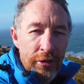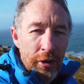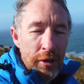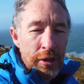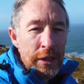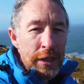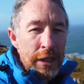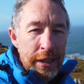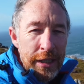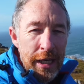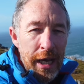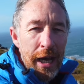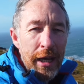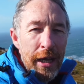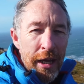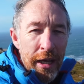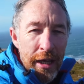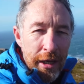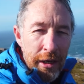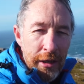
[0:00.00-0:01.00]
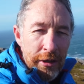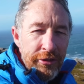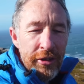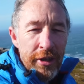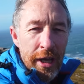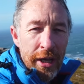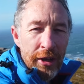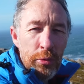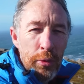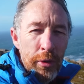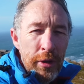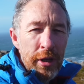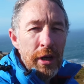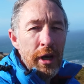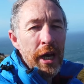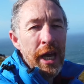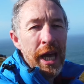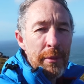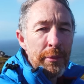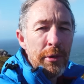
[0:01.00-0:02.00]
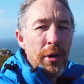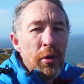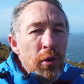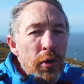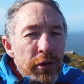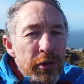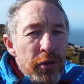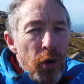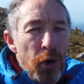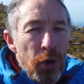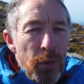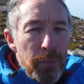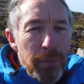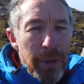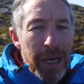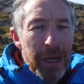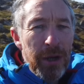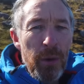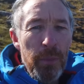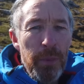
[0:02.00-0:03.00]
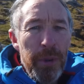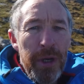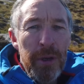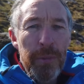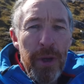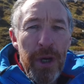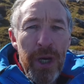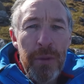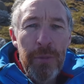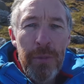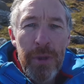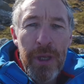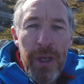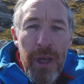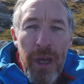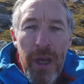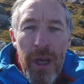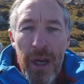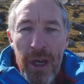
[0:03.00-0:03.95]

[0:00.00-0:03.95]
So yeah, here's the next one. I am now going to go back up here behind me.